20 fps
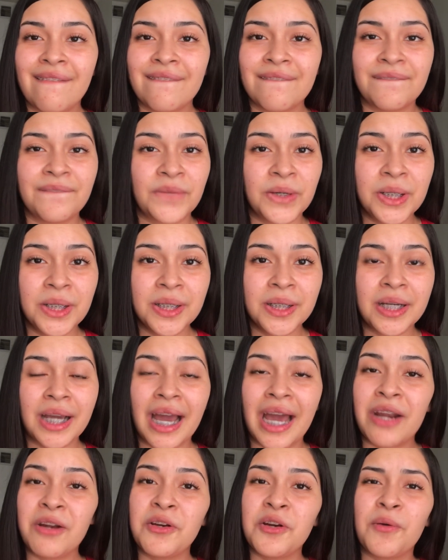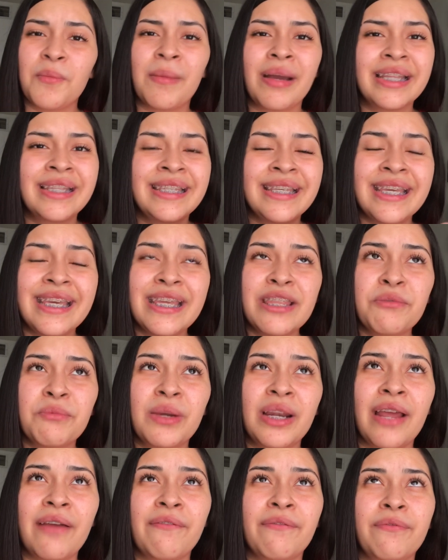but I don't know my teeth
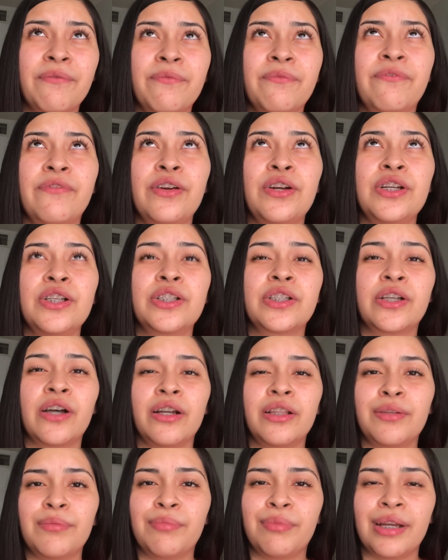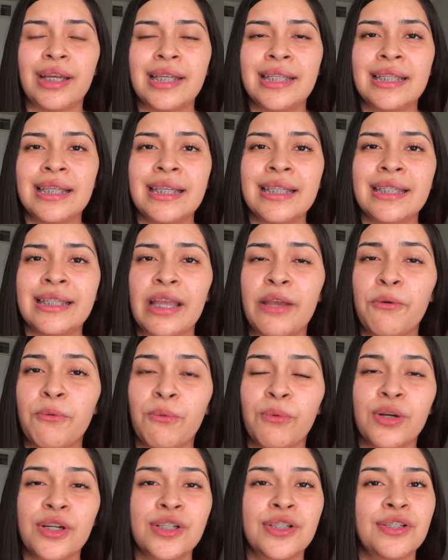when I first got the braces they
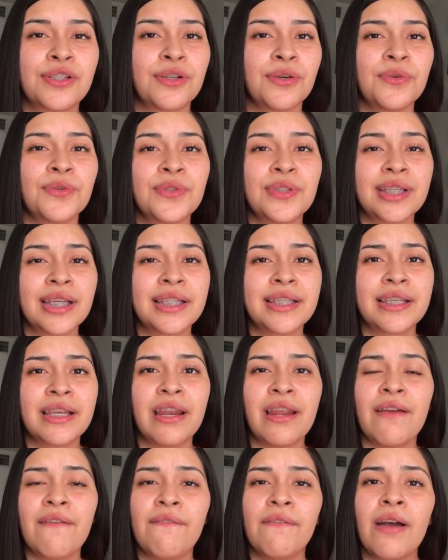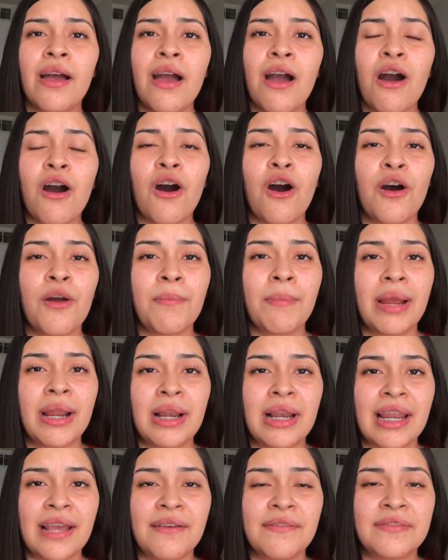were so sensitive on my
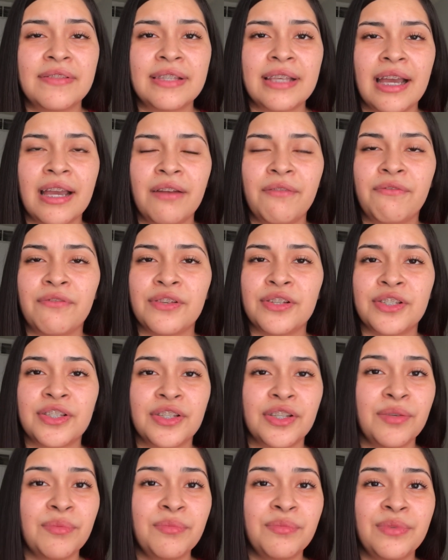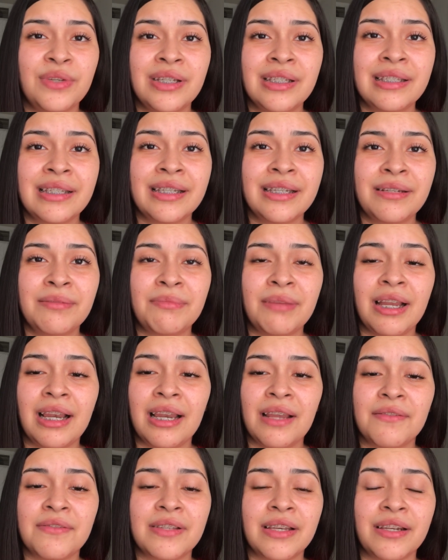left side for some reason my
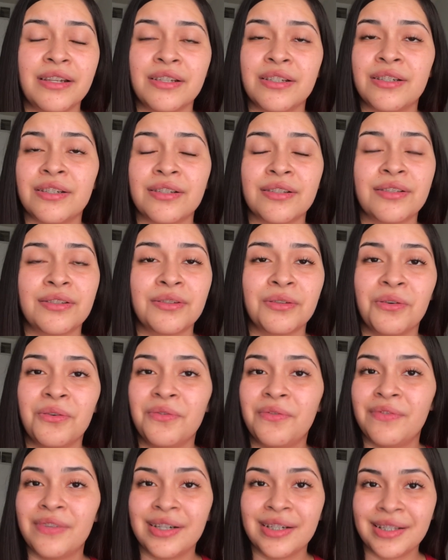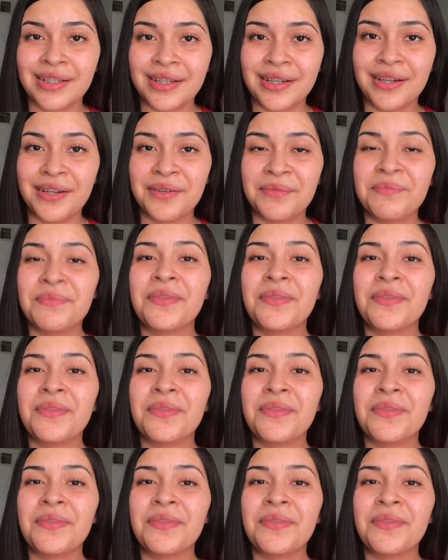left side is just so fucked up